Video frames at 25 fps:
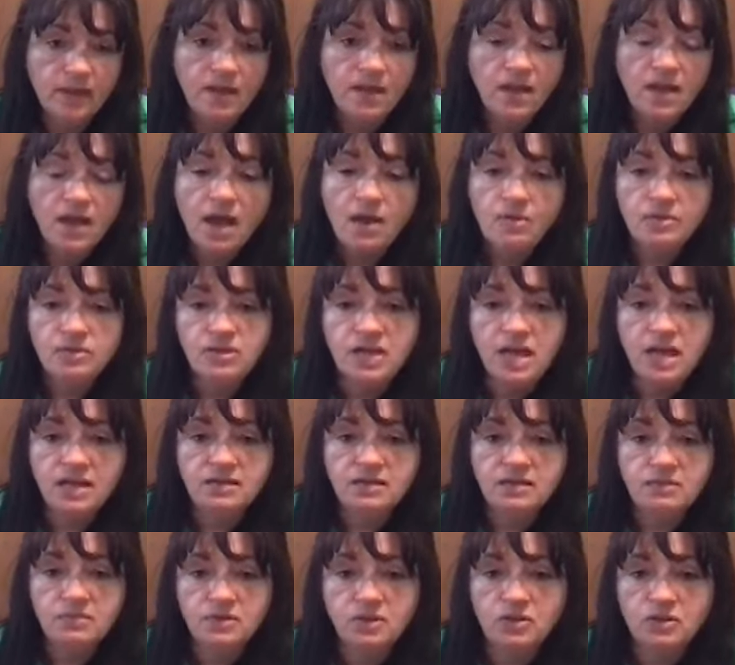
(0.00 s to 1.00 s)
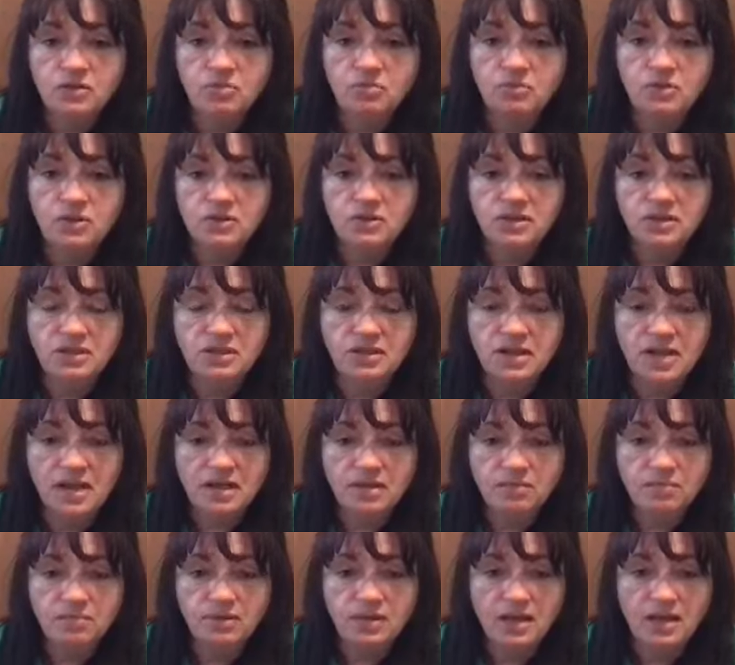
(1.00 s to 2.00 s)
I wish I had some little music that I
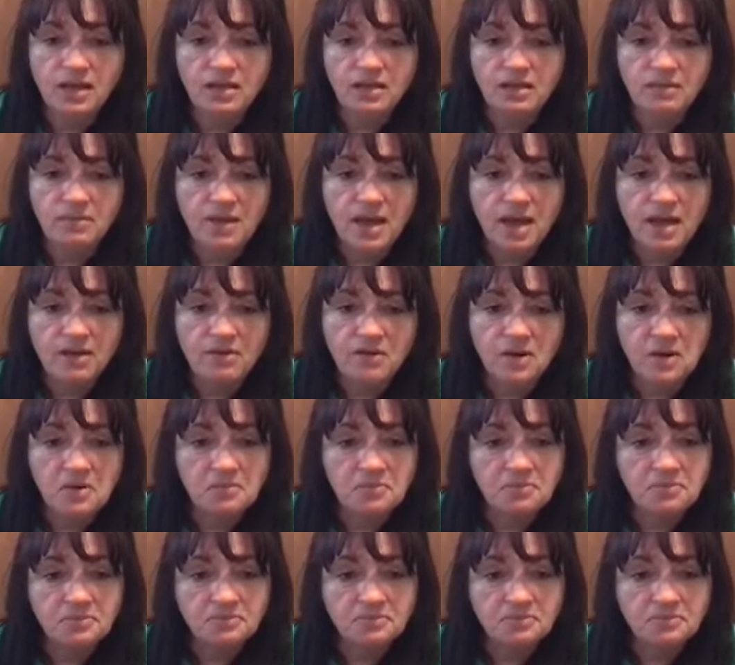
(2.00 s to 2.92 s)
could play in the background.